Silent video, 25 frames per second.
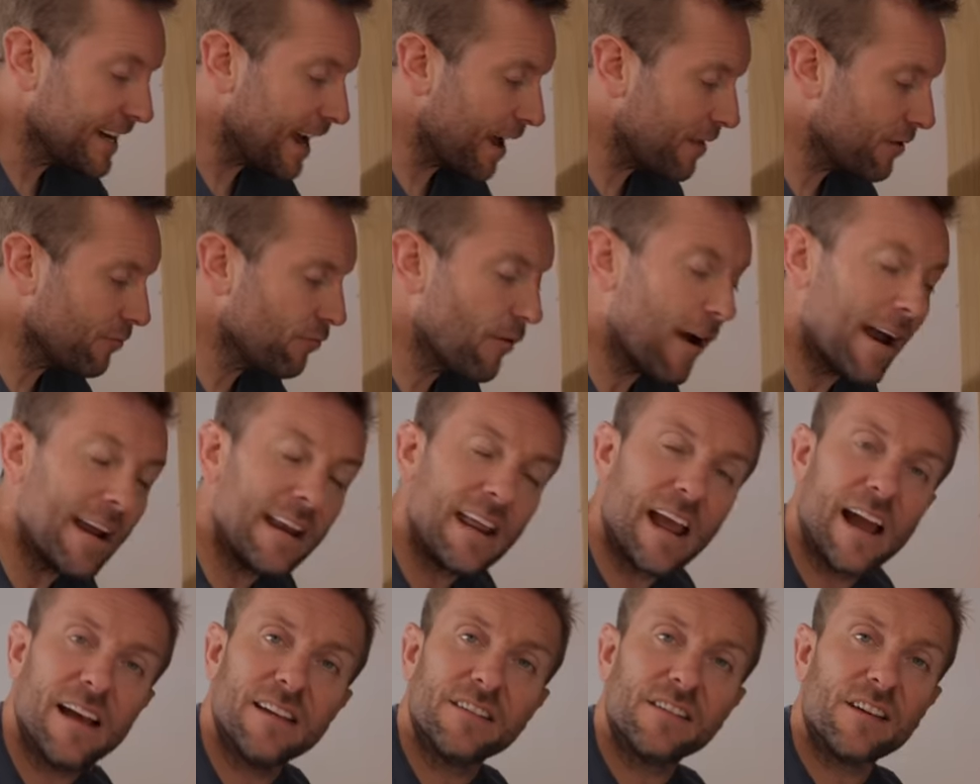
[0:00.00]
And the
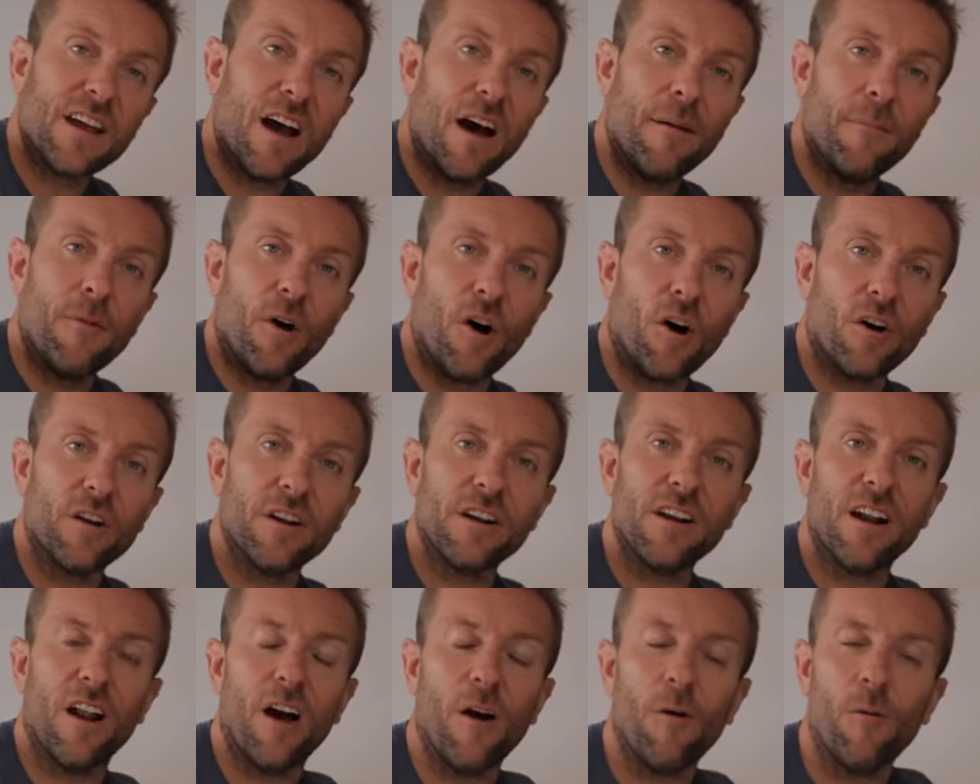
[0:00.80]
radiator's come on
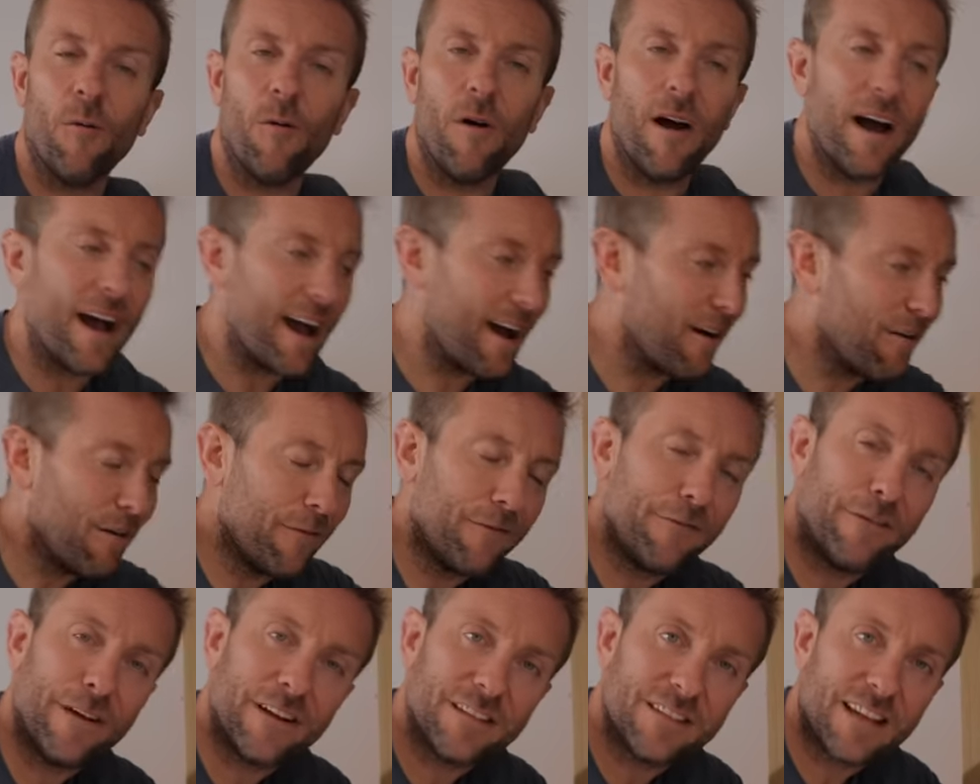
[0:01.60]
and you're like, wow,
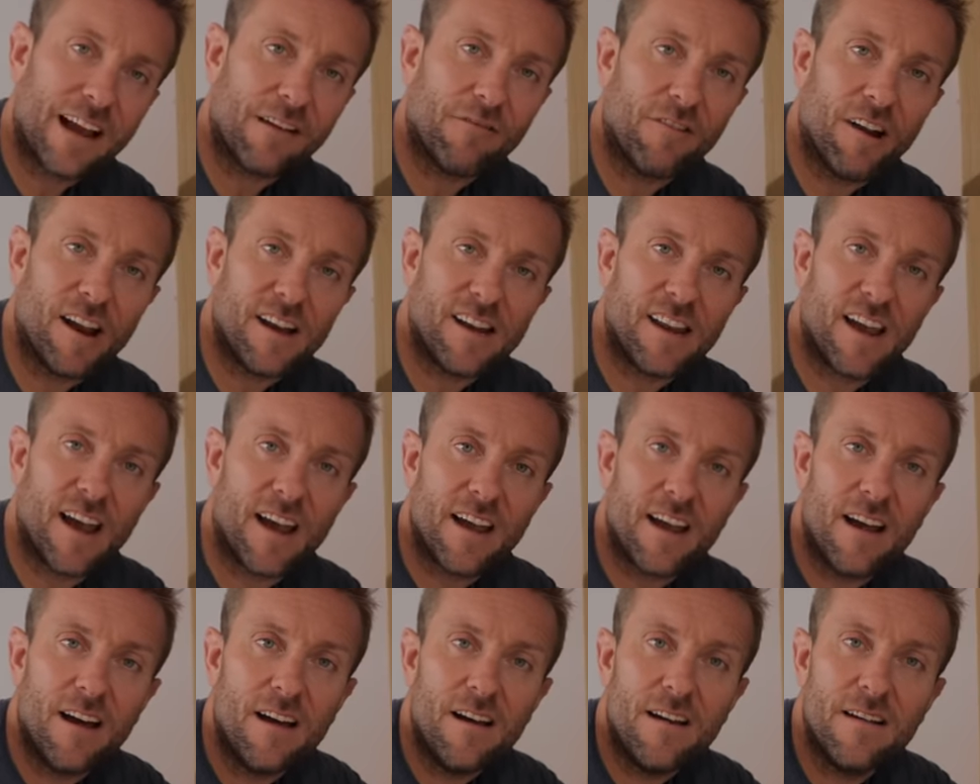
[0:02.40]
fix that
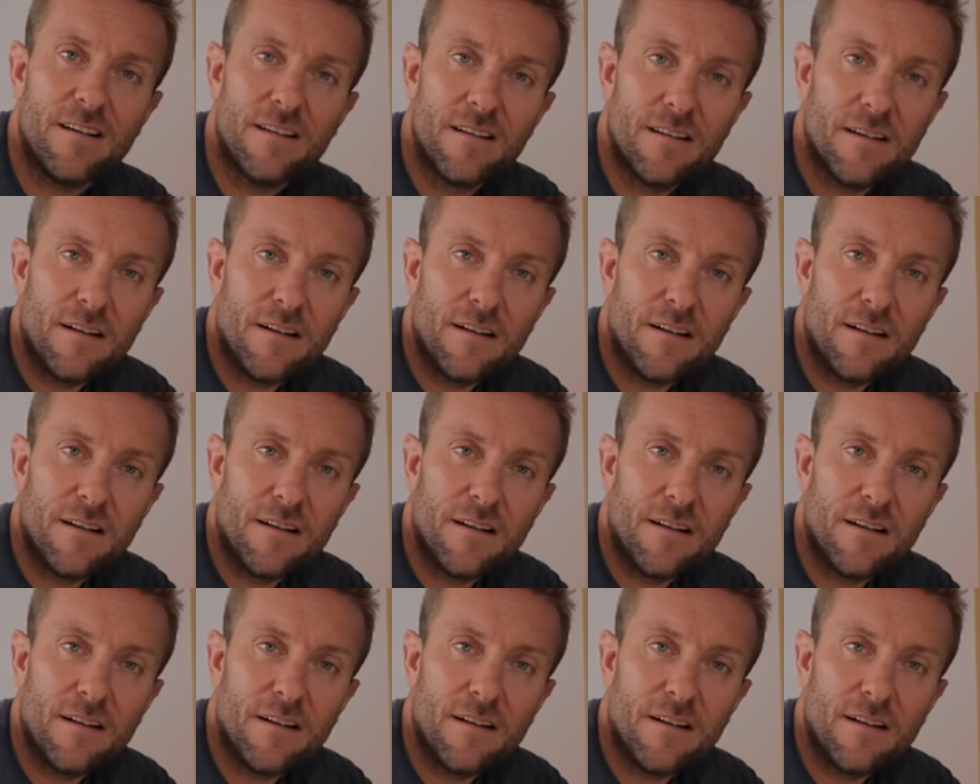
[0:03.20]
radiator.